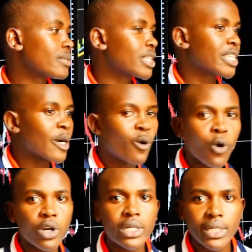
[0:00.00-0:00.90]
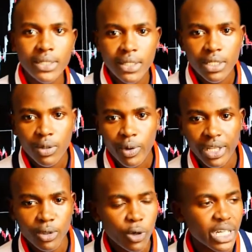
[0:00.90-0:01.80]
gold,
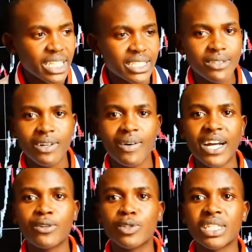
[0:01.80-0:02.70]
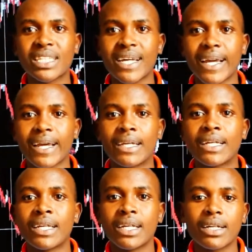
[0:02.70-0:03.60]
when gold and silver were used as the
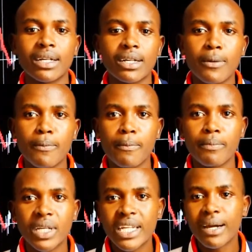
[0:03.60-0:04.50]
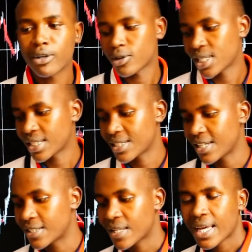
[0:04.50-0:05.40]
medium of
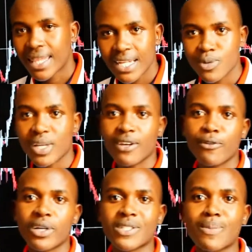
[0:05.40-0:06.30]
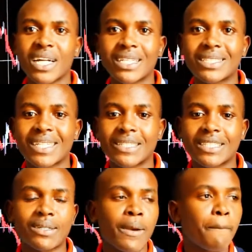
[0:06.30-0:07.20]
exchange. That's when the forex market started.
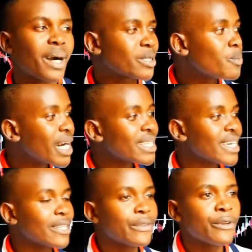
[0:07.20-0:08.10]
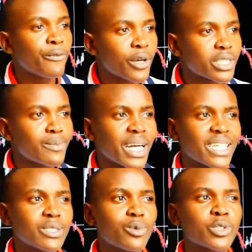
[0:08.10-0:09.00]
But back then, forex
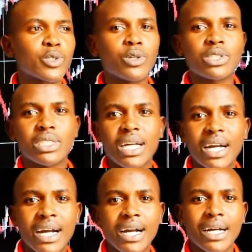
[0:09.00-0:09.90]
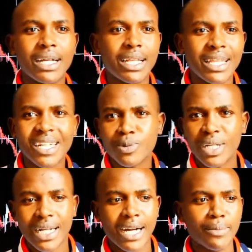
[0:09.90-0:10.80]
market was not that
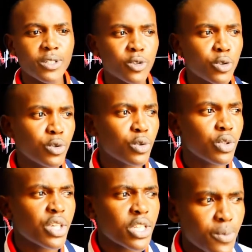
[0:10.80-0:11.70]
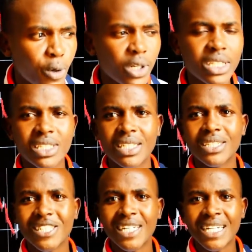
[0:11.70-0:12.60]
welcoming to small retail
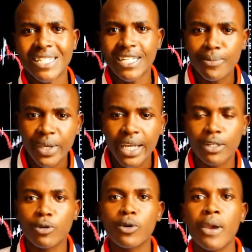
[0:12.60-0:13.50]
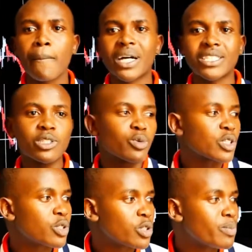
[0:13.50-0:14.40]
traders like me and you, but it
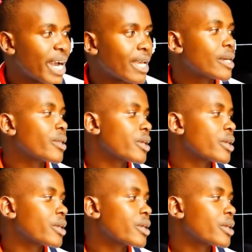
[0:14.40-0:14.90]
was used by